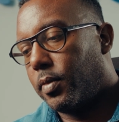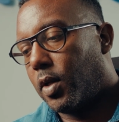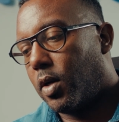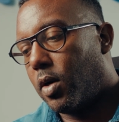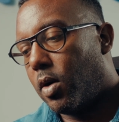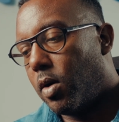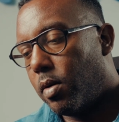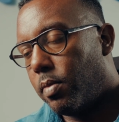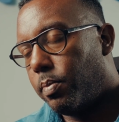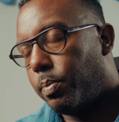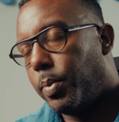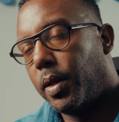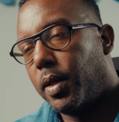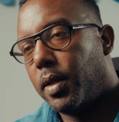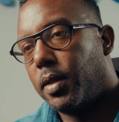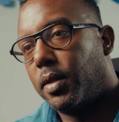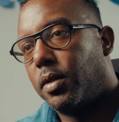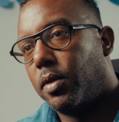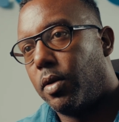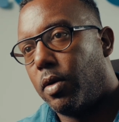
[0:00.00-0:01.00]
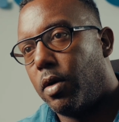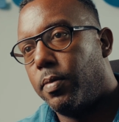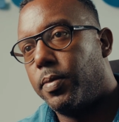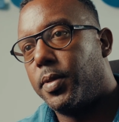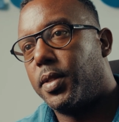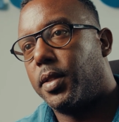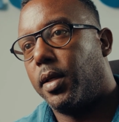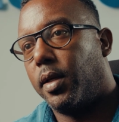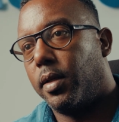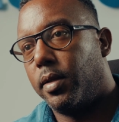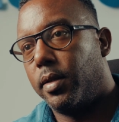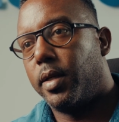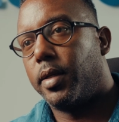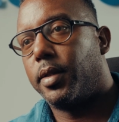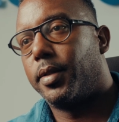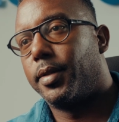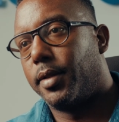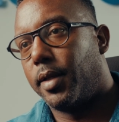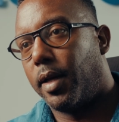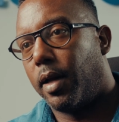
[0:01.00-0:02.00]
companies to upskill their
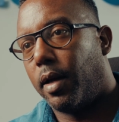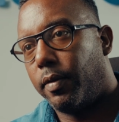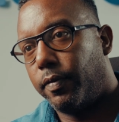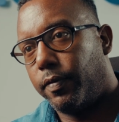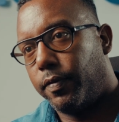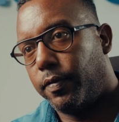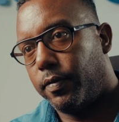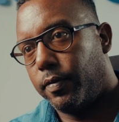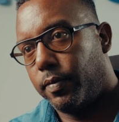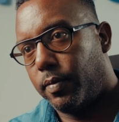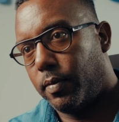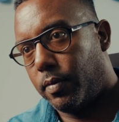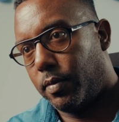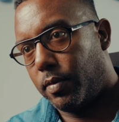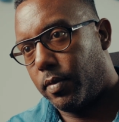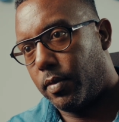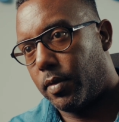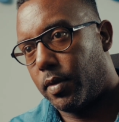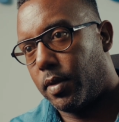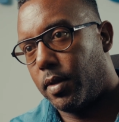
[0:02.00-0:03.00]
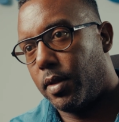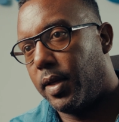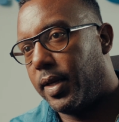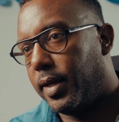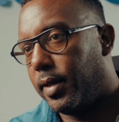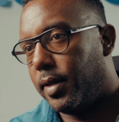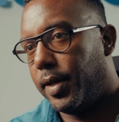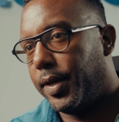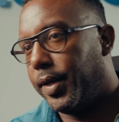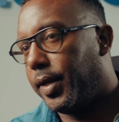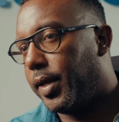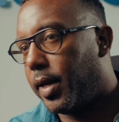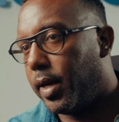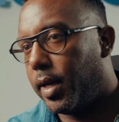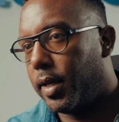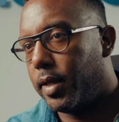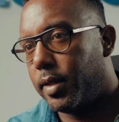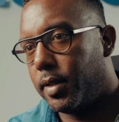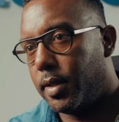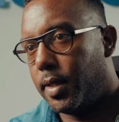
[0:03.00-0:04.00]
staff in AI
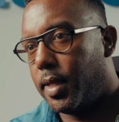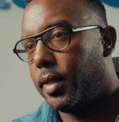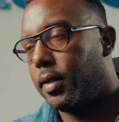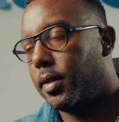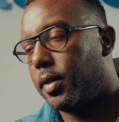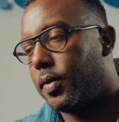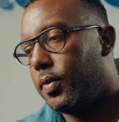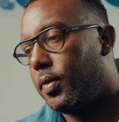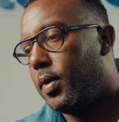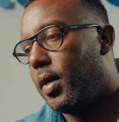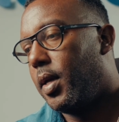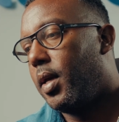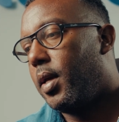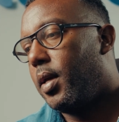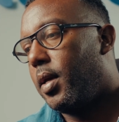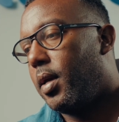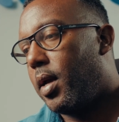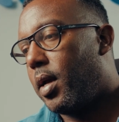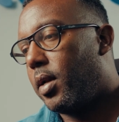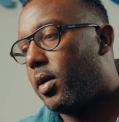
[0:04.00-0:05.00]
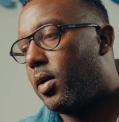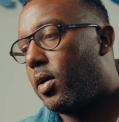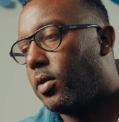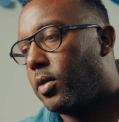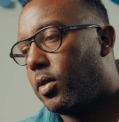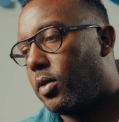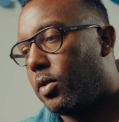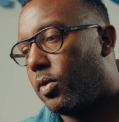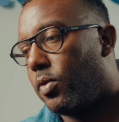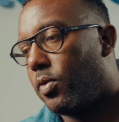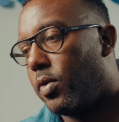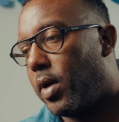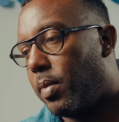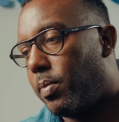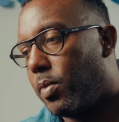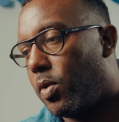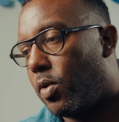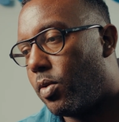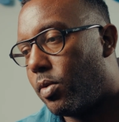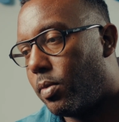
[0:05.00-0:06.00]
and data. And also I'm
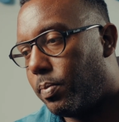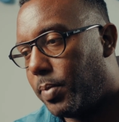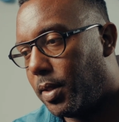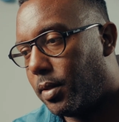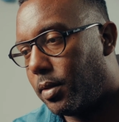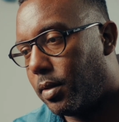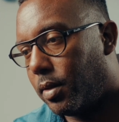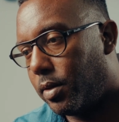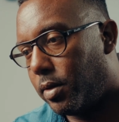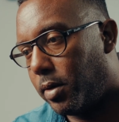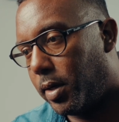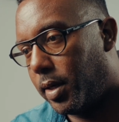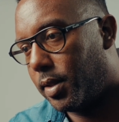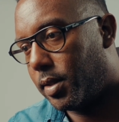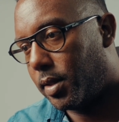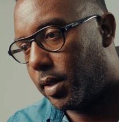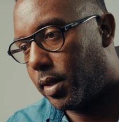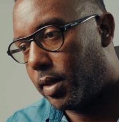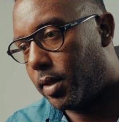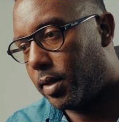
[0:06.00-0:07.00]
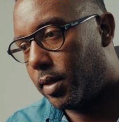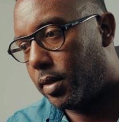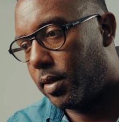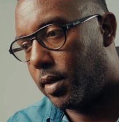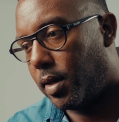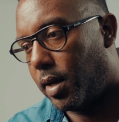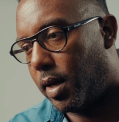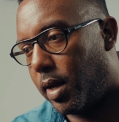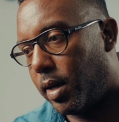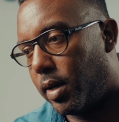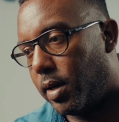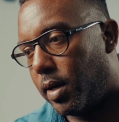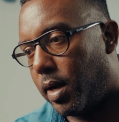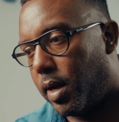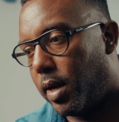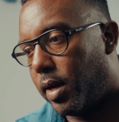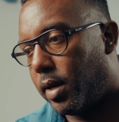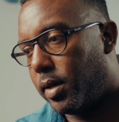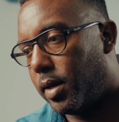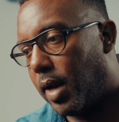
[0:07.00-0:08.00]
hoping to create
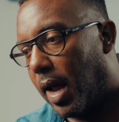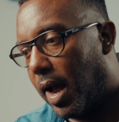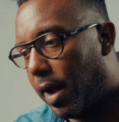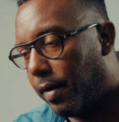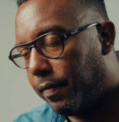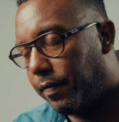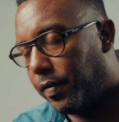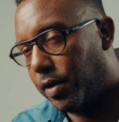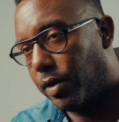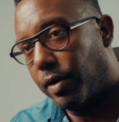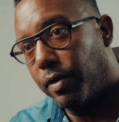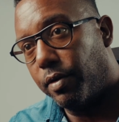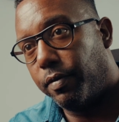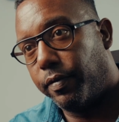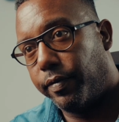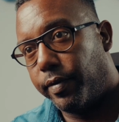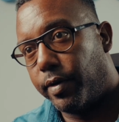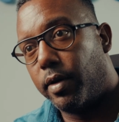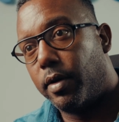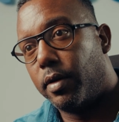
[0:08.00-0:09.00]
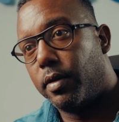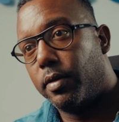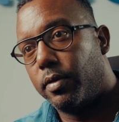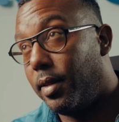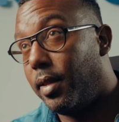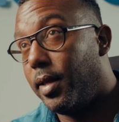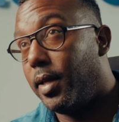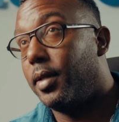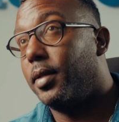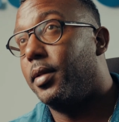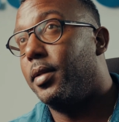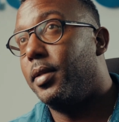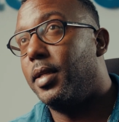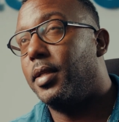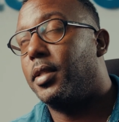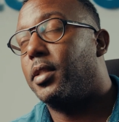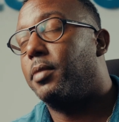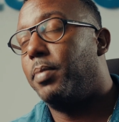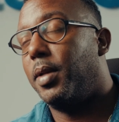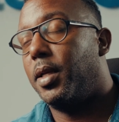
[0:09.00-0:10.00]
an avenue for the
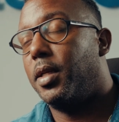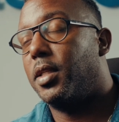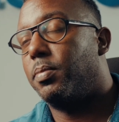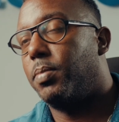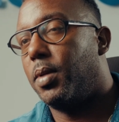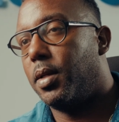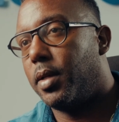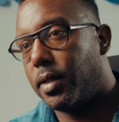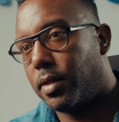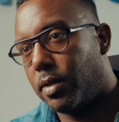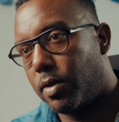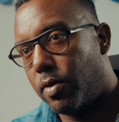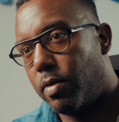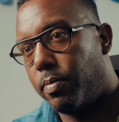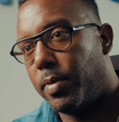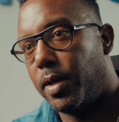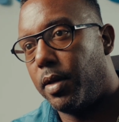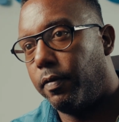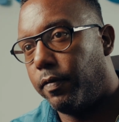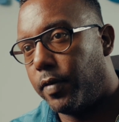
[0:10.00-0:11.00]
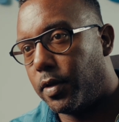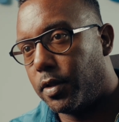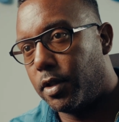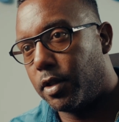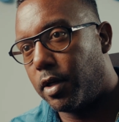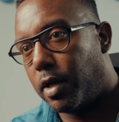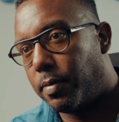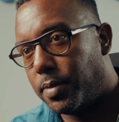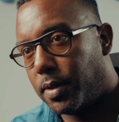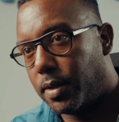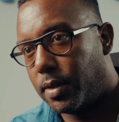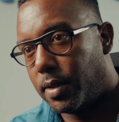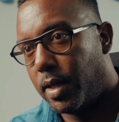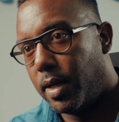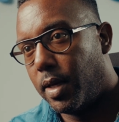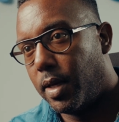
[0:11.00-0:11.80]
displacement that's coming for jobs,